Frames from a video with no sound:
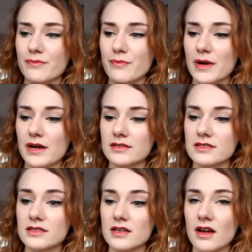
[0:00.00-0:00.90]

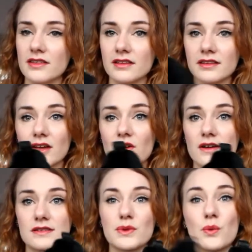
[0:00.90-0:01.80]
but I think they'll
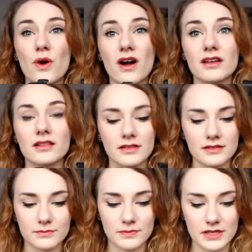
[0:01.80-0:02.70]
last me a while
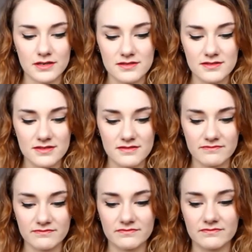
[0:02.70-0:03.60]
because
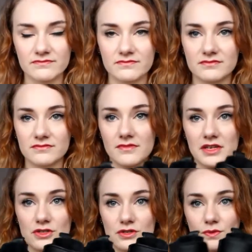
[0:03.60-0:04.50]
they're
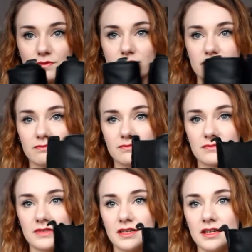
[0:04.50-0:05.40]
just sort of
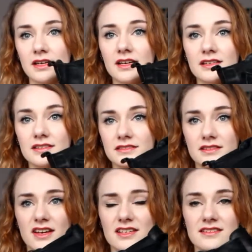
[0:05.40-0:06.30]

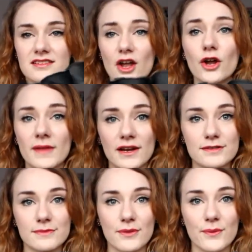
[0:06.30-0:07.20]
nice. I hope they
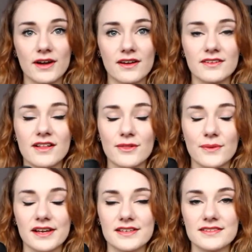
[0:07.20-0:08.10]
last me a while,
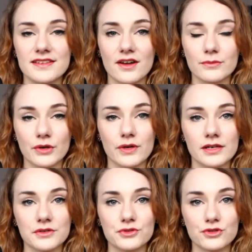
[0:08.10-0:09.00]
otherwise I'm
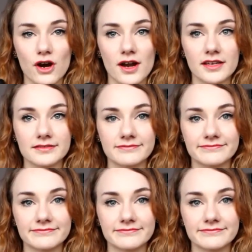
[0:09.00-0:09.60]
going to cry.